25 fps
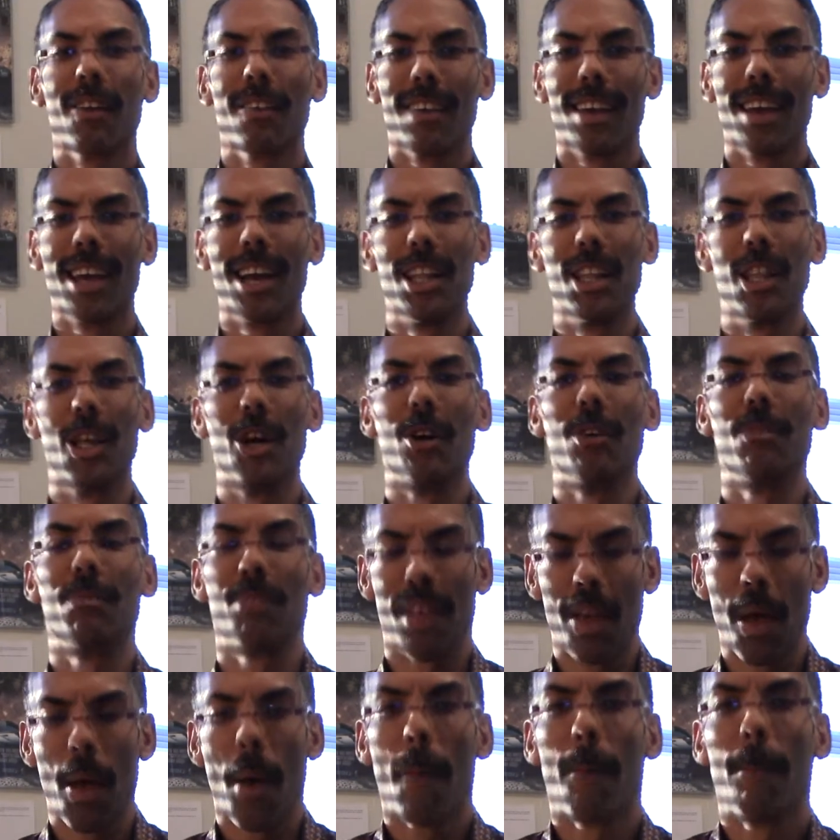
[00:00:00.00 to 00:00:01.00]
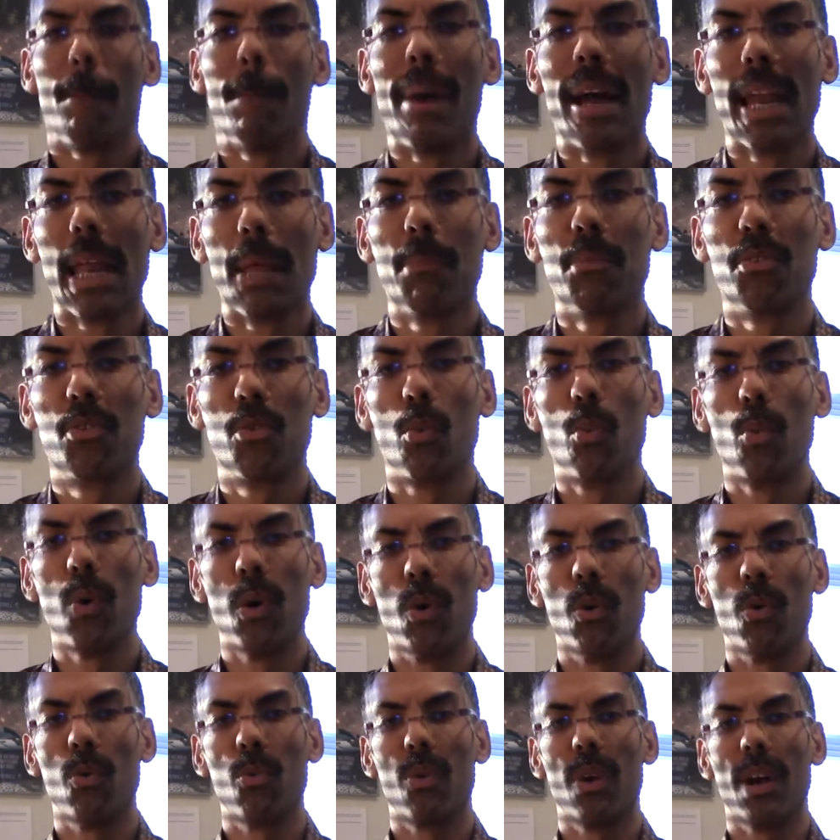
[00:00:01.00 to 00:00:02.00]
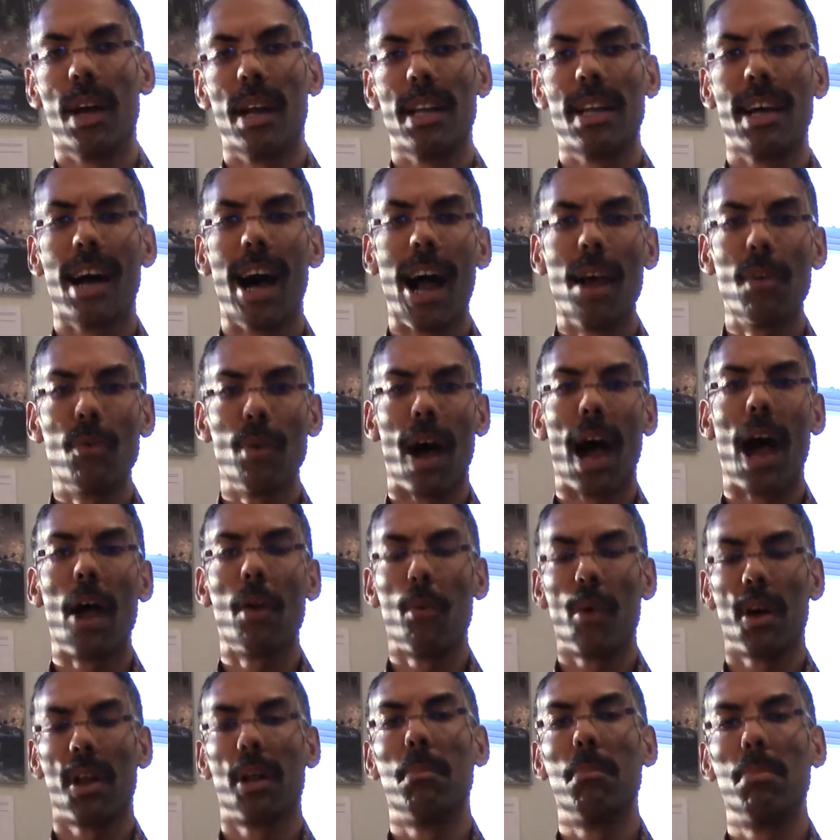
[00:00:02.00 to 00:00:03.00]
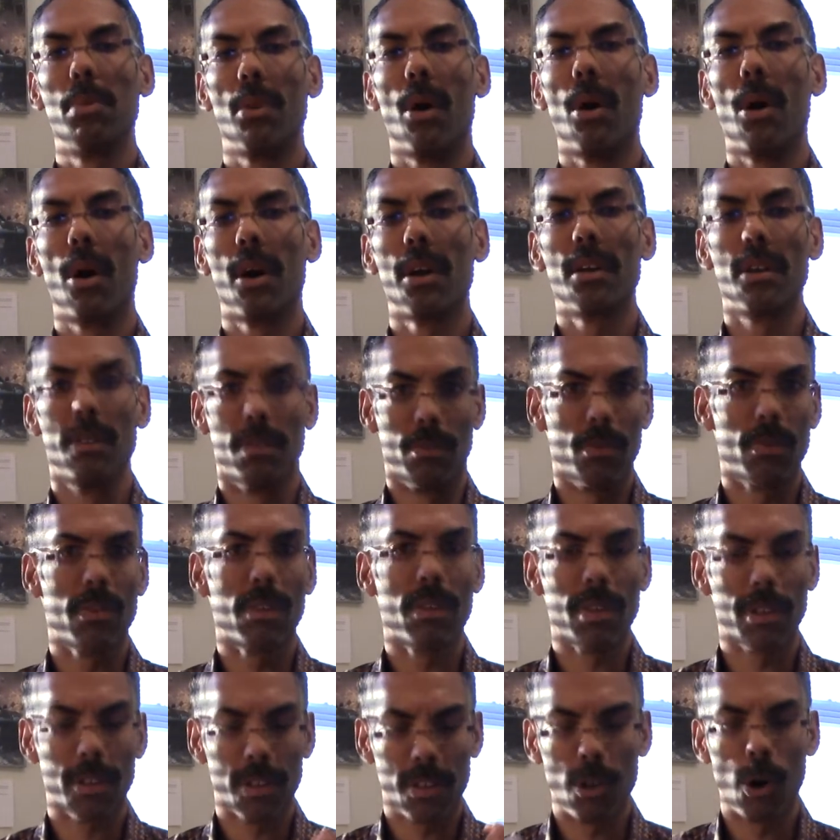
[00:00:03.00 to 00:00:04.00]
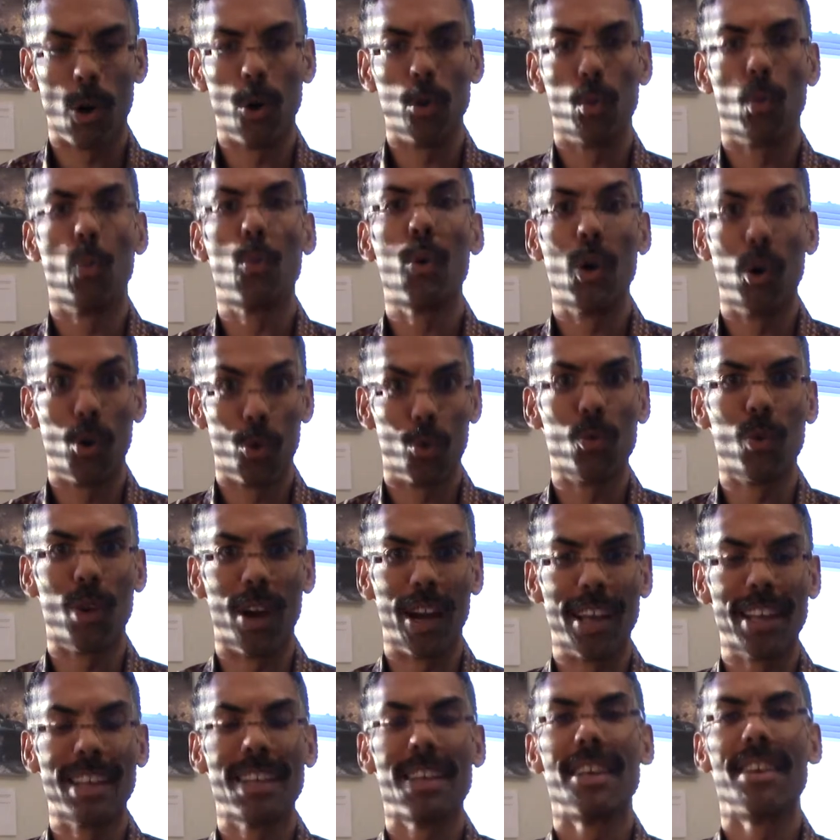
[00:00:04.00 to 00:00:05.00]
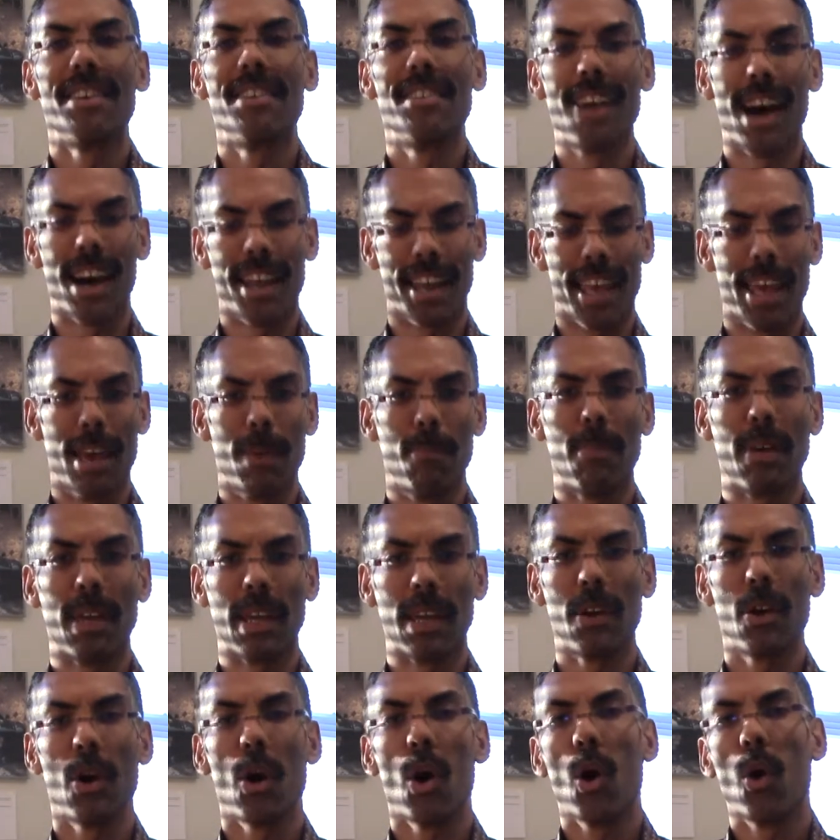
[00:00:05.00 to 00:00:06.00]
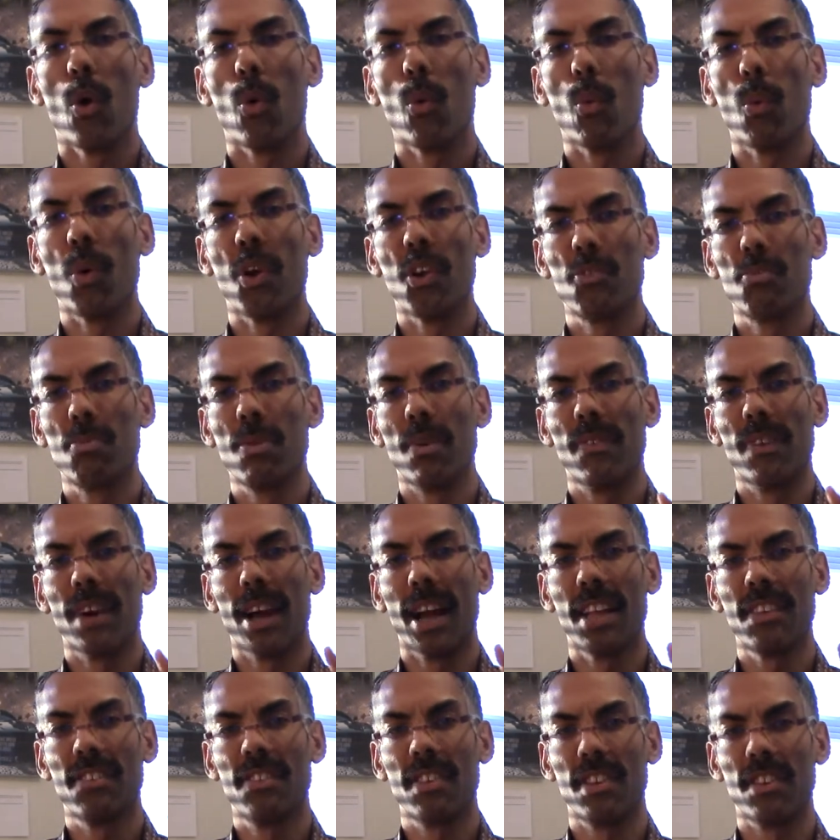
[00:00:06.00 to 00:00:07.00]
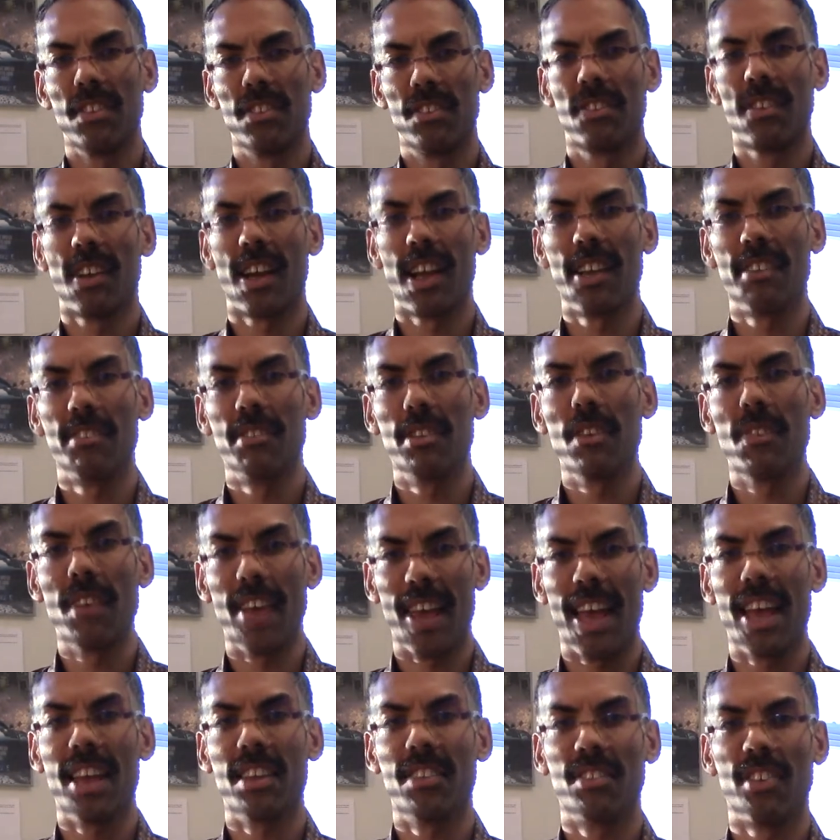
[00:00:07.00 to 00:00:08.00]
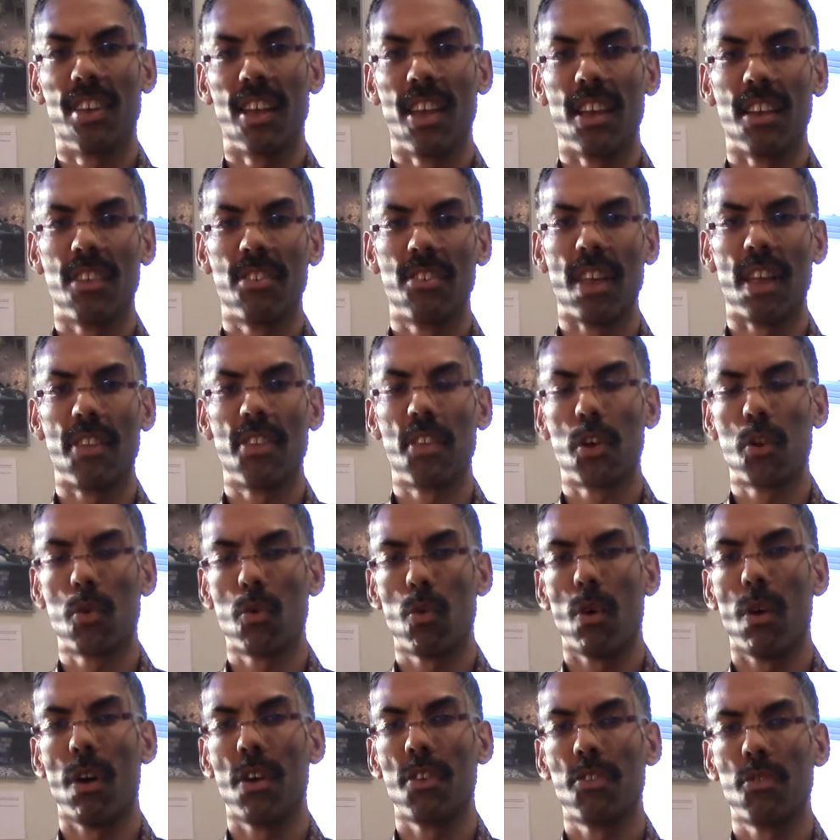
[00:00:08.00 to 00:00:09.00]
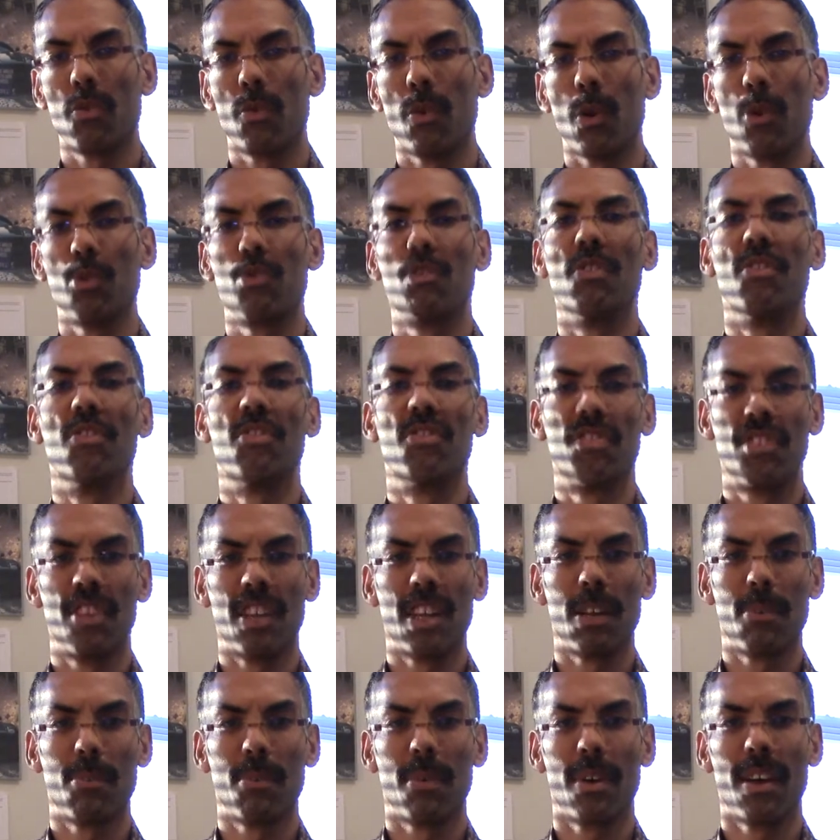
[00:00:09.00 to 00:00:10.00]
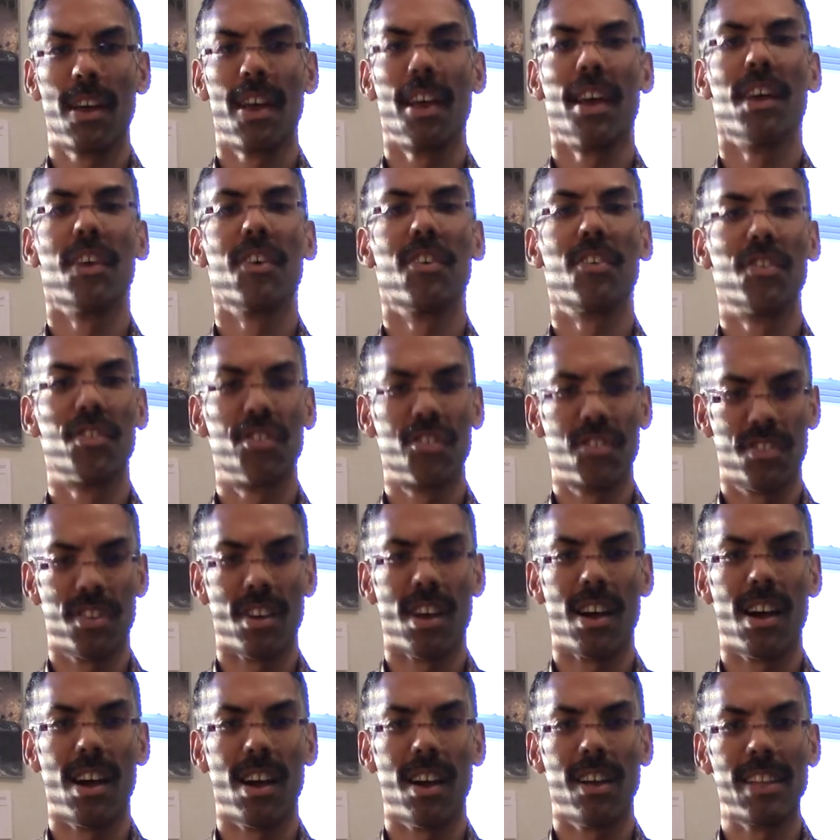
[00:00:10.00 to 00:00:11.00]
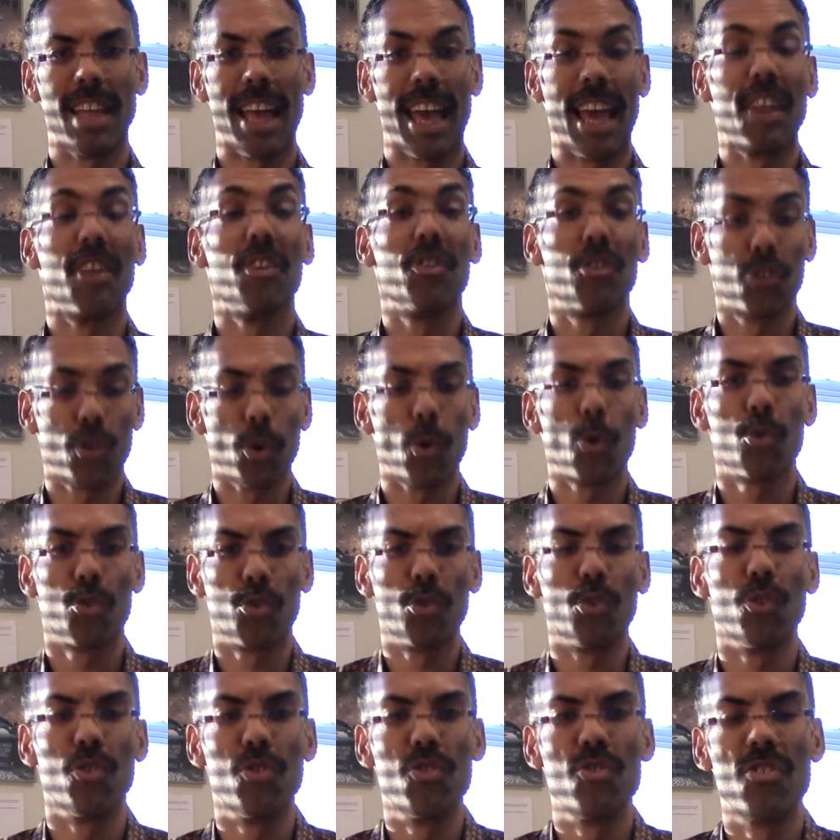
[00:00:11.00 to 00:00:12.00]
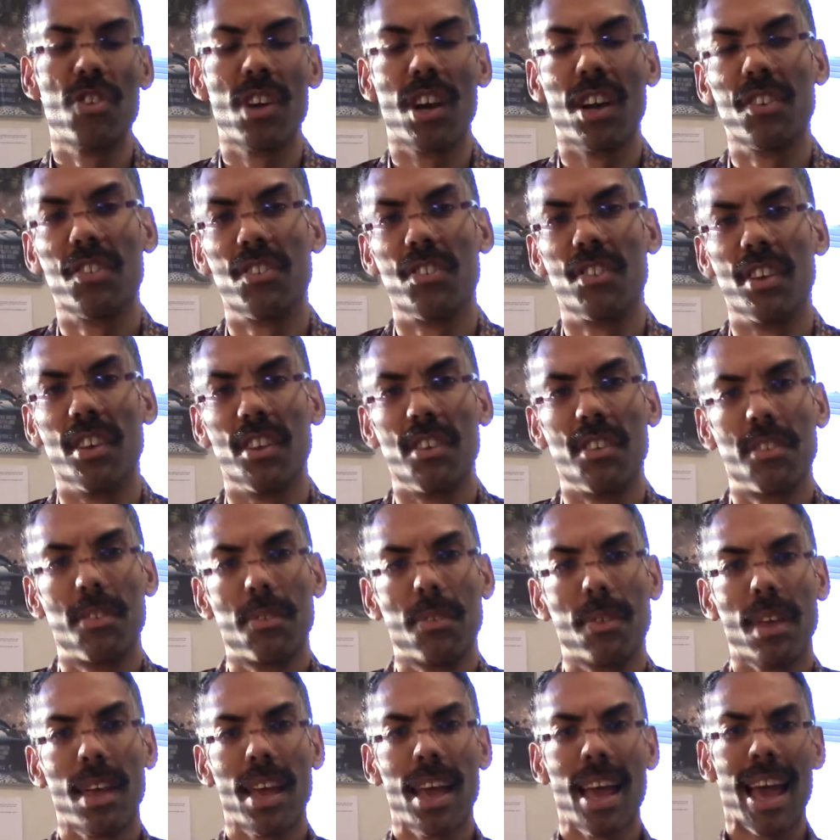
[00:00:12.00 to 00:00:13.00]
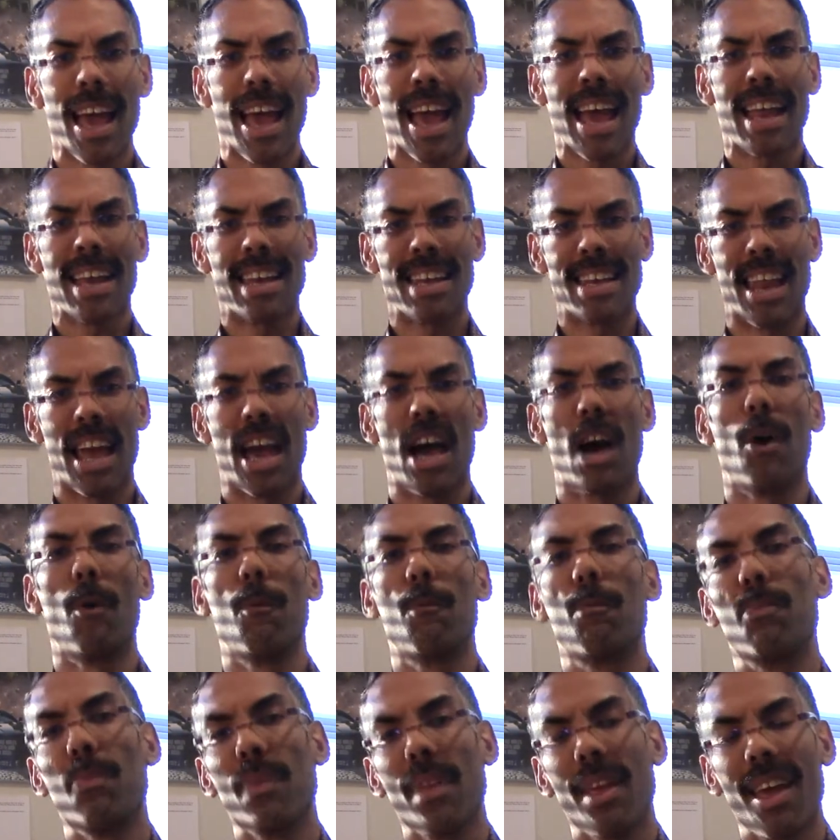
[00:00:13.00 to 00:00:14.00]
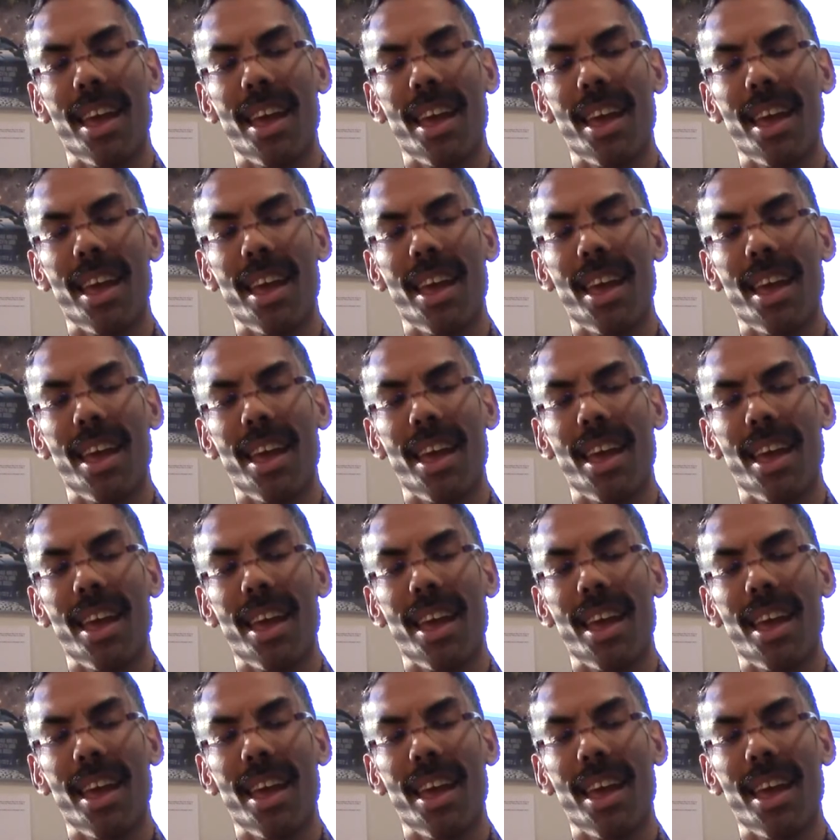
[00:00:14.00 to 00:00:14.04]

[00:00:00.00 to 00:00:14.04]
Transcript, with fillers: Hello, my name is Will Wright. I, I run a blog called willwright.me, which provides incisive essays at the crossroads of cinema, style, and social justice. Now,